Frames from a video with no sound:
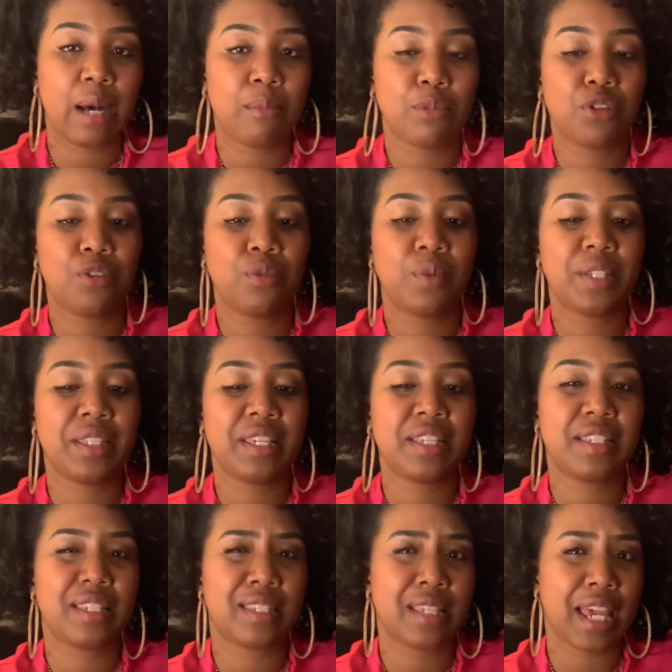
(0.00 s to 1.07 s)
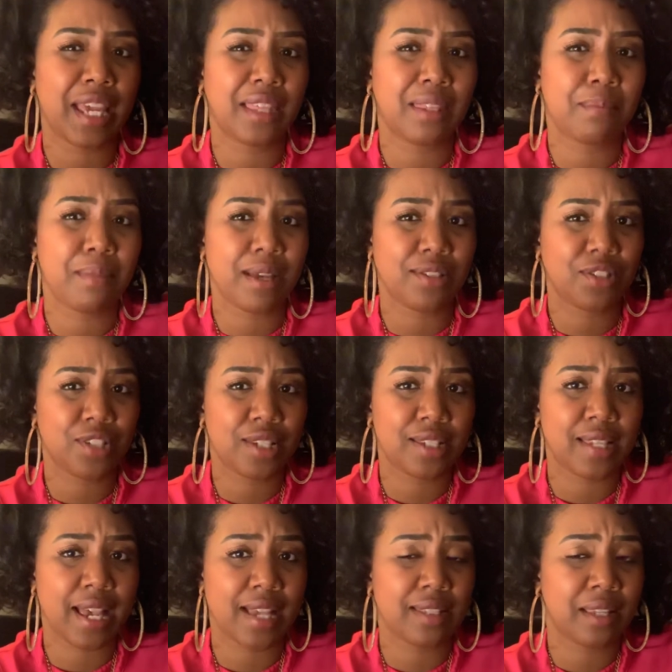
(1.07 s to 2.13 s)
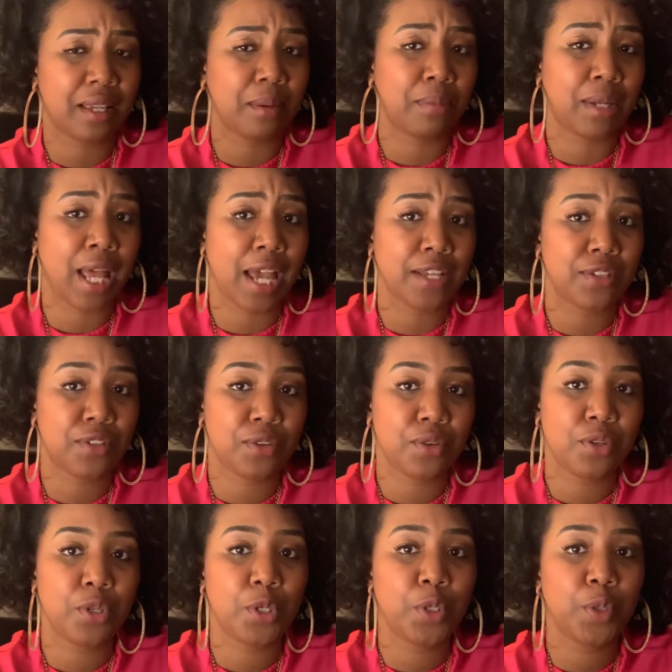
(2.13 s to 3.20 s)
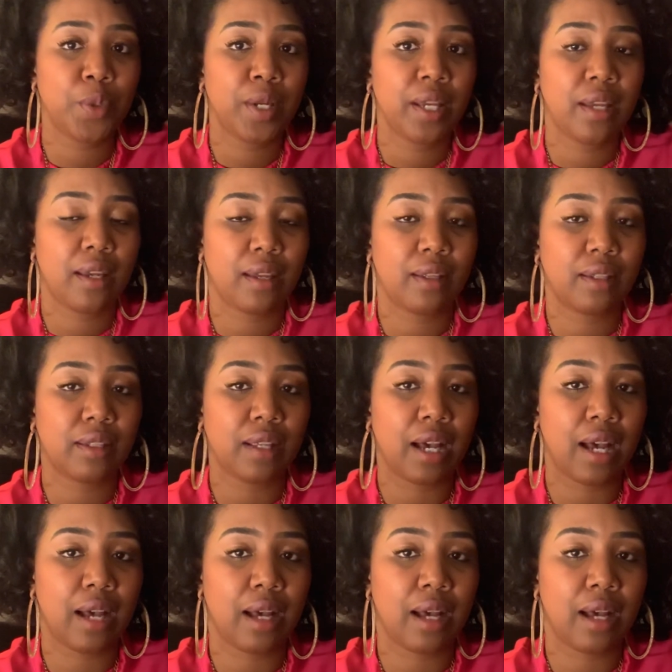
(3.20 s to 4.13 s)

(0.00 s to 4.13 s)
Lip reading: You would need to take the messages as they apply to you, and